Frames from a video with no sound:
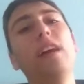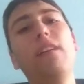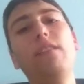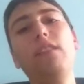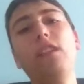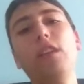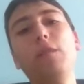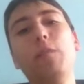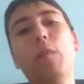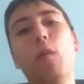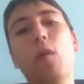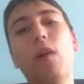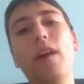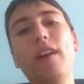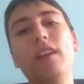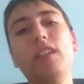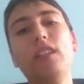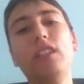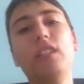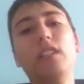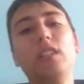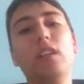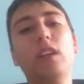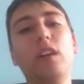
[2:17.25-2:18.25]
17
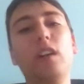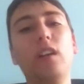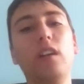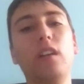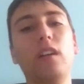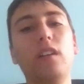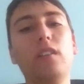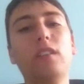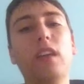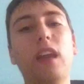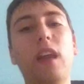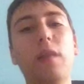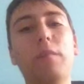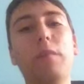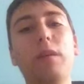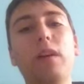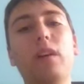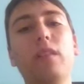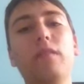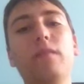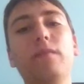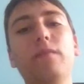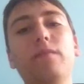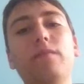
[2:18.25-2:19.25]
points to
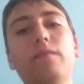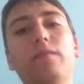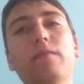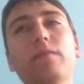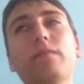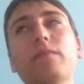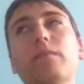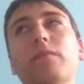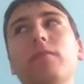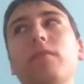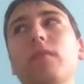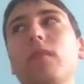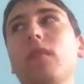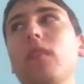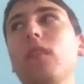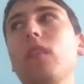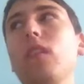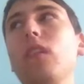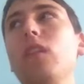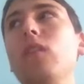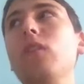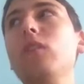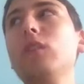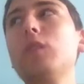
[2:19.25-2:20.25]
Tampa
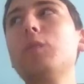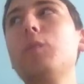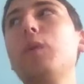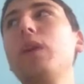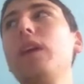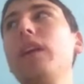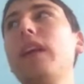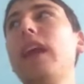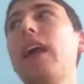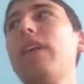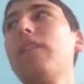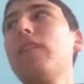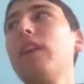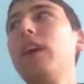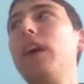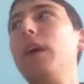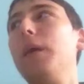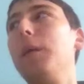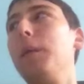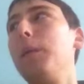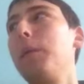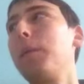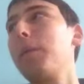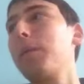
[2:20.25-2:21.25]
was pretty damn
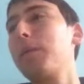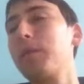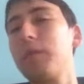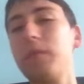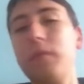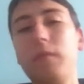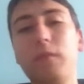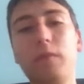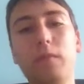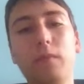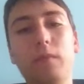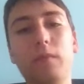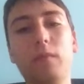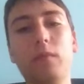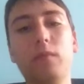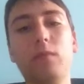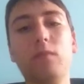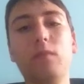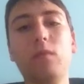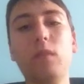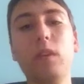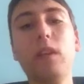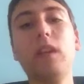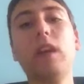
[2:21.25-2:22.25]
good.
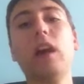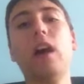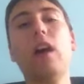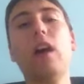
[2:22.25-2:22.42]
We